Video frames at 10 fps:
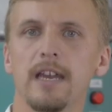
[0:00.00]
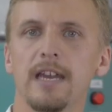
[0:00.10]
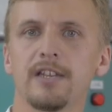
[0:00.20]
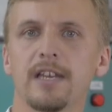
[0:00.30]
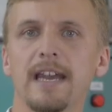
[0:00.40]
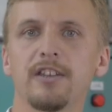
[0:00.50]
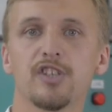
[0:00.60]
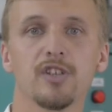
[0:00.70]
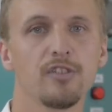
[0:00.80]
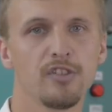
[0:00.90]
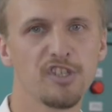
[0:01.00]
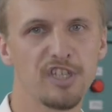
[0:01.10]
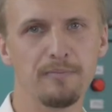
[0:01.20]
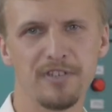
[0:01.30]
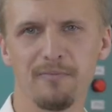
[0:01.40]
indicates the
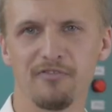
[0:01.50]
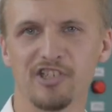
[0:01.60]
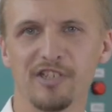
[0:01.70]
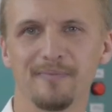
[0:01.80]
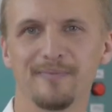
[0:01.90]
steam temperature.